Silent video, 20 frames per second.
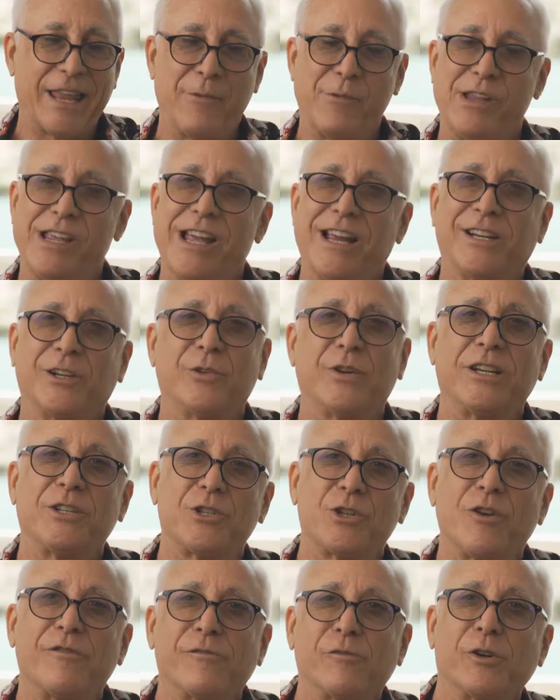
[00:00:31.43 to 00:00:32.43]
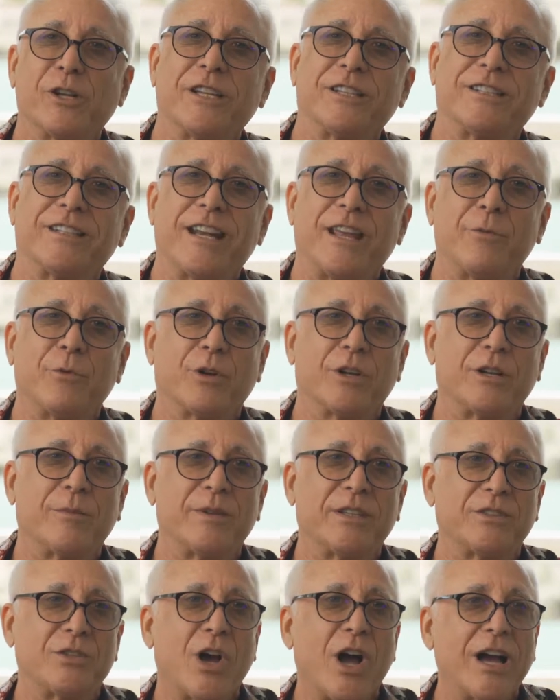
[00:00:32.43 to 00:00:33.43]
we got a great show for you today. We're going to
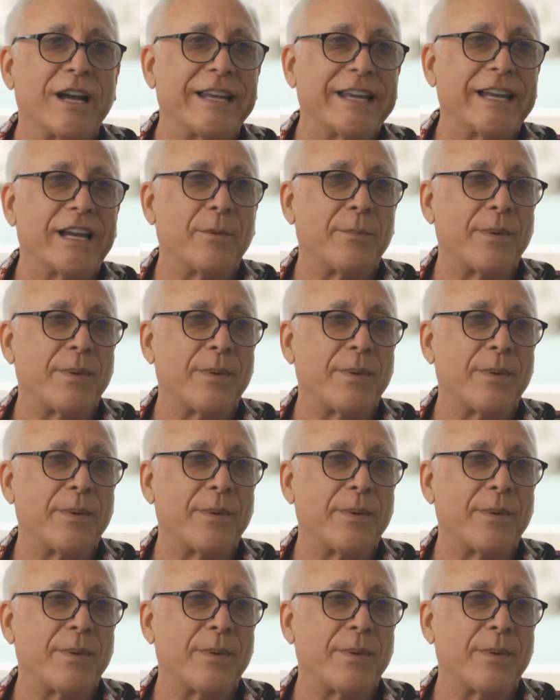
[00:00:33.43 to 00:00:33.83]
be talking